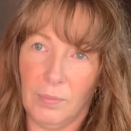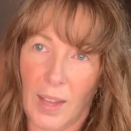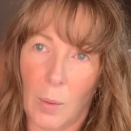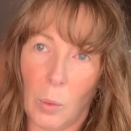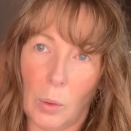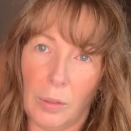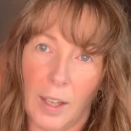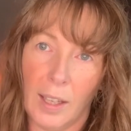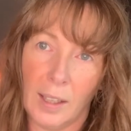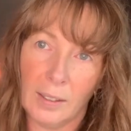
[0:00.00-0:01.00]
that wall
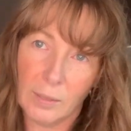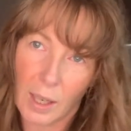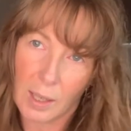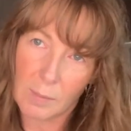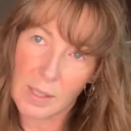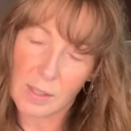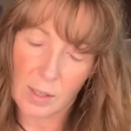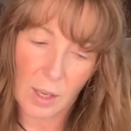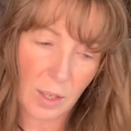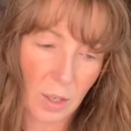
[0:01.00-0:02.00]
there um, is
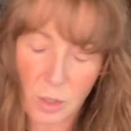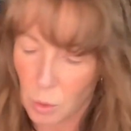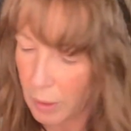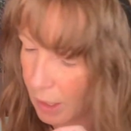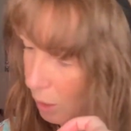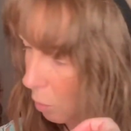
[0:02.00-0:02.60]
an, an adjoining